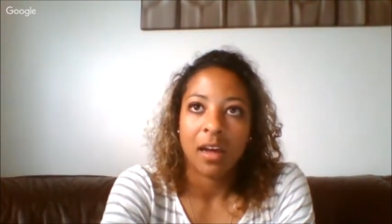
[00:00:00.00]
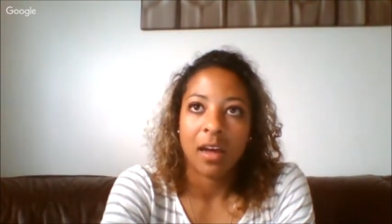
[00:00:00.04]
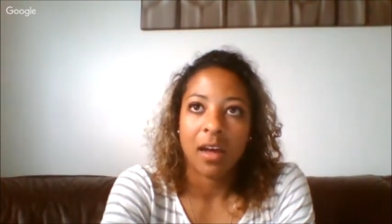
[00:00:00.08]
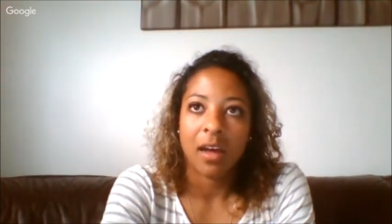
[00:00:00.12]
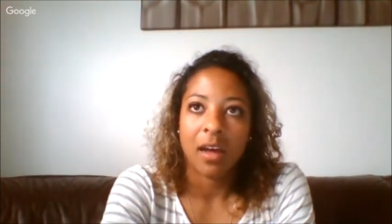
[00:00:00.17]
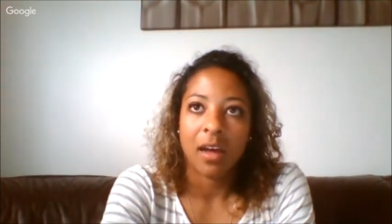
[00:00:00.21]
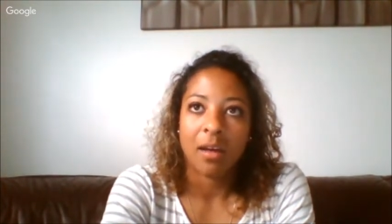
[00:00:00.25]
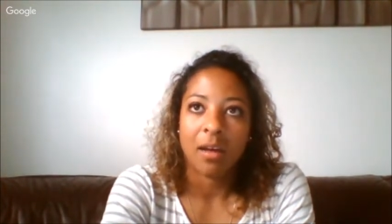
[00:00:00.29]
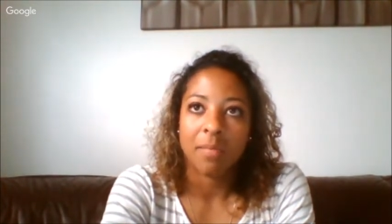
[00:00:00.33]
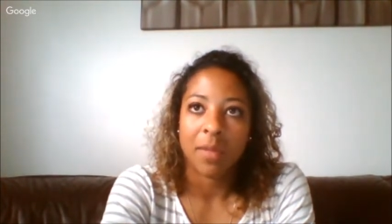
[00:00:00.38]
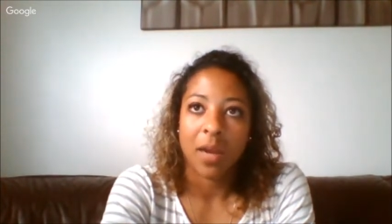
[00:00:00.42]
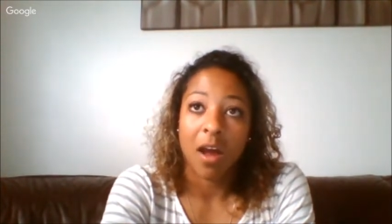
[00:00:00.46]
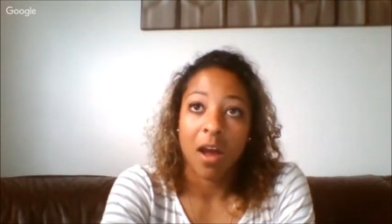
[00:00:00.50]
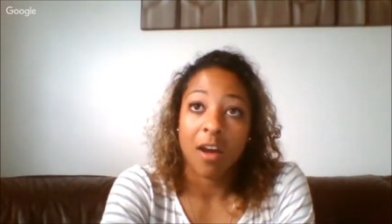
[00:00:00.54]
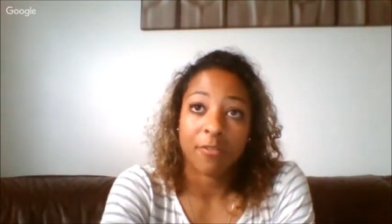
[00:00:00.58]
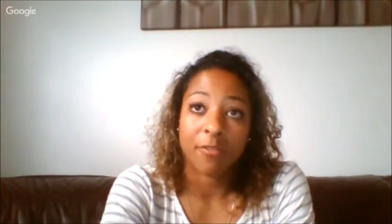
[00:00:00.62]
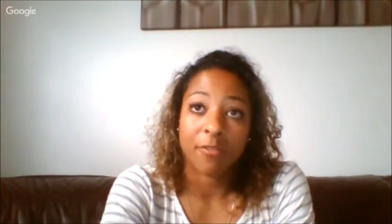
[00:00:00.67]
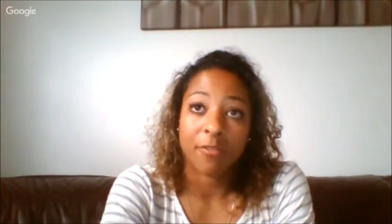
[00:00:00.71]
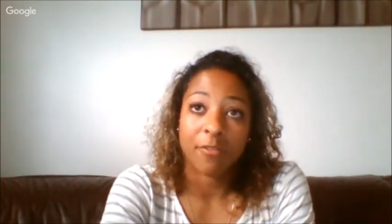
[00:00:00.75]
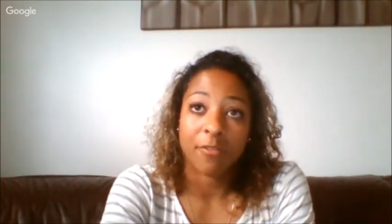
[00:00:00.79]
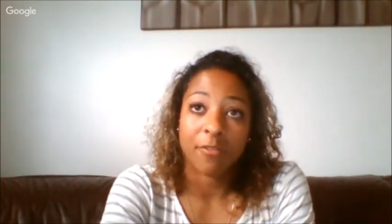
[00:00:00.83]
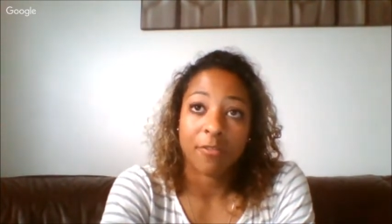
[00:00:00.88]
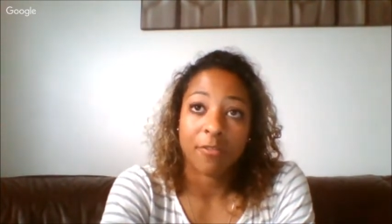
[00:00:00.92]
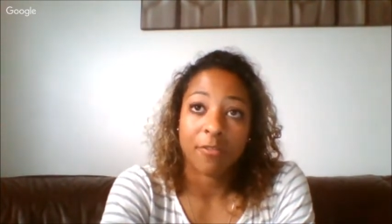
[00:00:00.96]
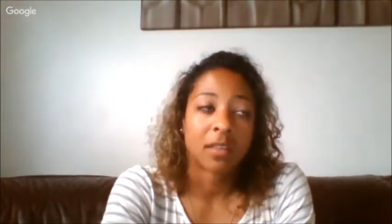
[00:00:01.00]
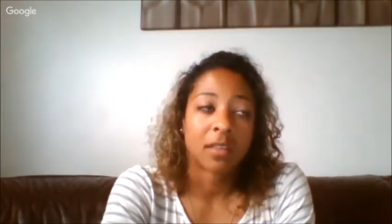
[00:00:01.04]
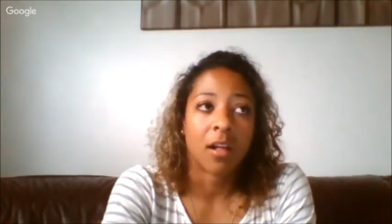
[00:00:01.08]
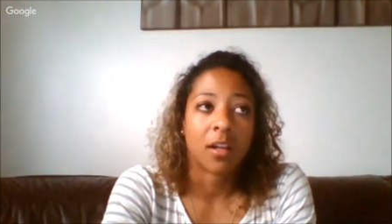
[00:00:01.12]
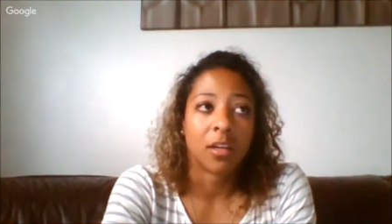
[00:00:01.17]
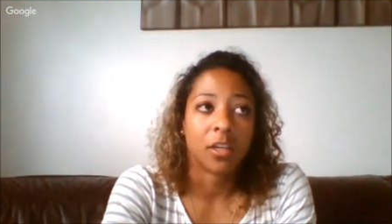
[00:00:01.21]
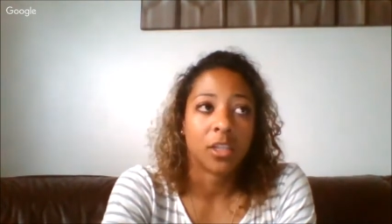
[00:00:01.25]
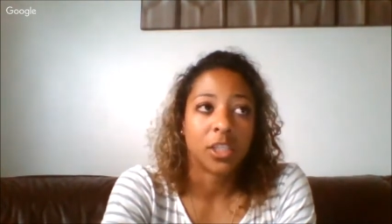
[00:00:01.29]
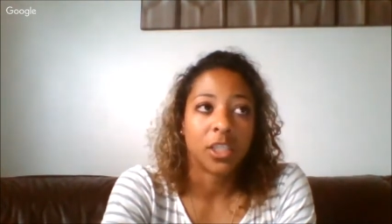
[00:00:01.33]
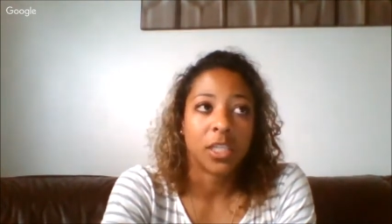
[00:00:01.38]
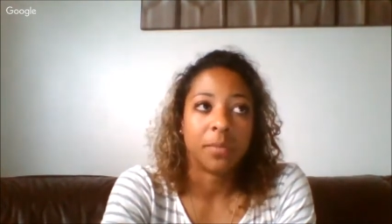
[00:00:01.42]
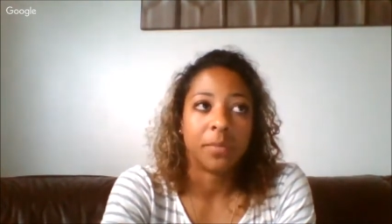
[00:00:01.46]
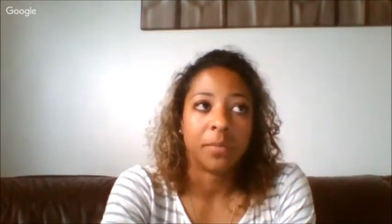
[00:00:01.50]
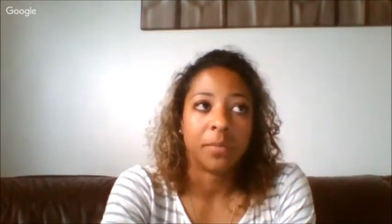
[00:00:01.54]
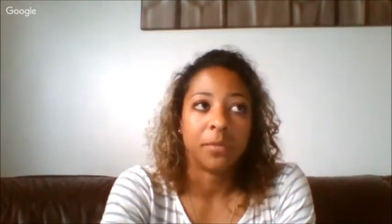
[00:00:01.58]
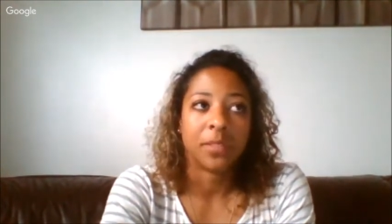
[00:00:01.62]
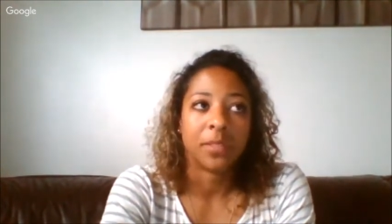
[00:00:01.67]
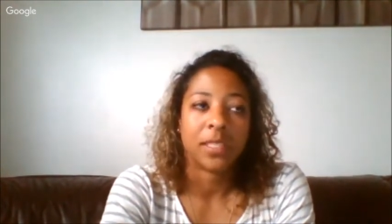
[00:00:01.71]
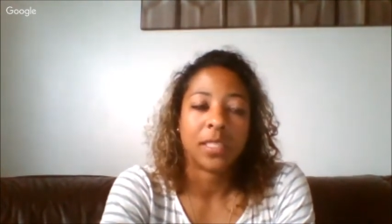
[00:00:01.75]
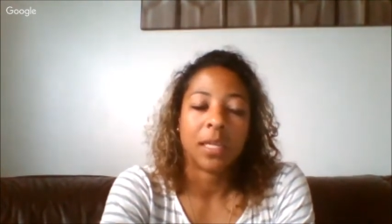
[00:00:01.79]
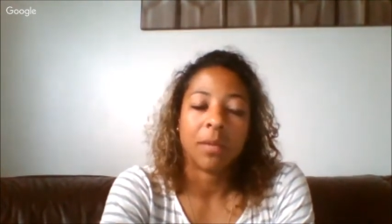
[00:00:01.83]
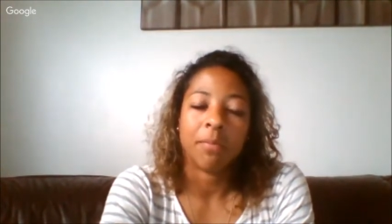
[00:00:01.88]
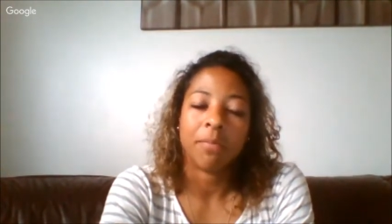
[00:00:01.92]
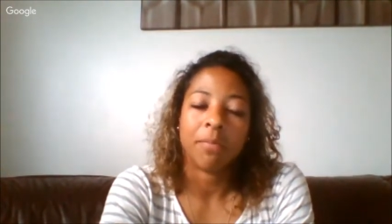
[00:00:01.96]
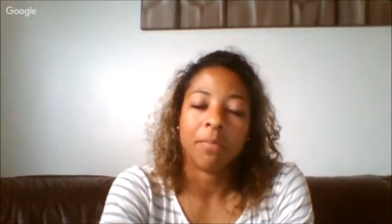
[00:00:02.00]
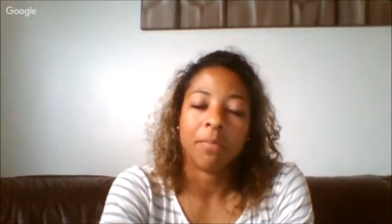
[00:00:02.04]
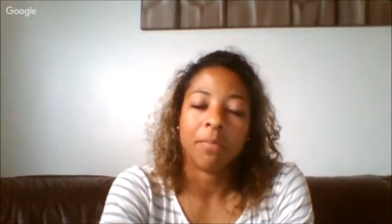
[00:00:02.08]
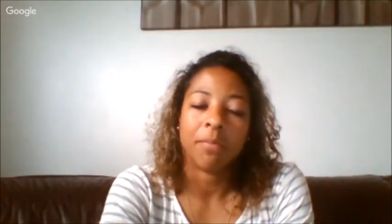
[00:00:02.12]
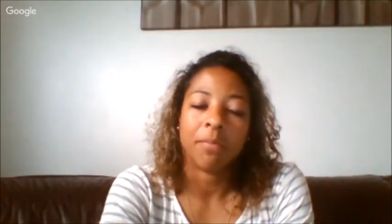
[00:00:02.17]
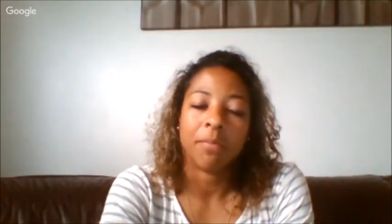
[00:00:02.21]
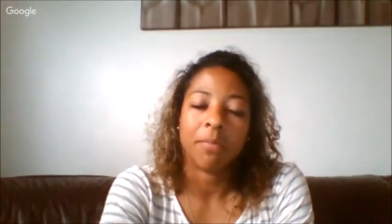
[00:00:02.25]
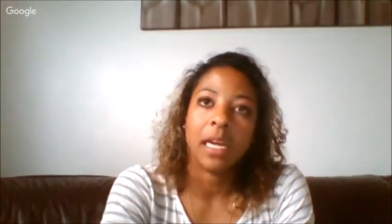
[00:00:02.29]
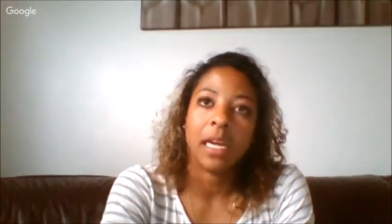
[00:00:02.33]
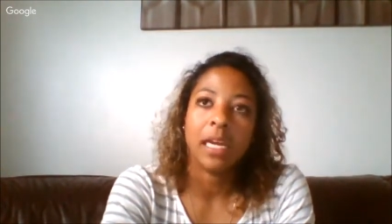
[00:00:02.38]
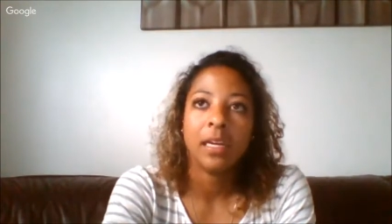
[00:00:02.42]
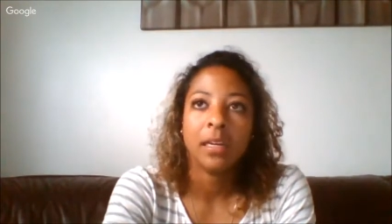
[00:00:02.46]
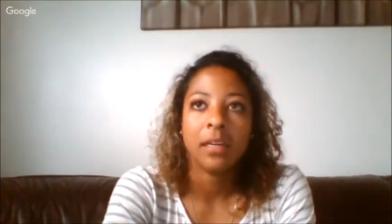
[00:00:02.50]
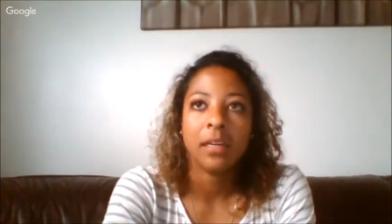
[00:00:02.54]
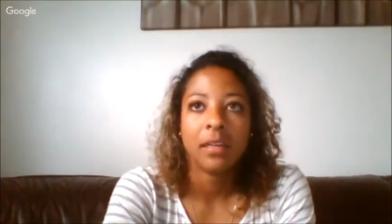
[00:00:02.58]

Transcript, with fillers: um, and offered me a scholarship, it was something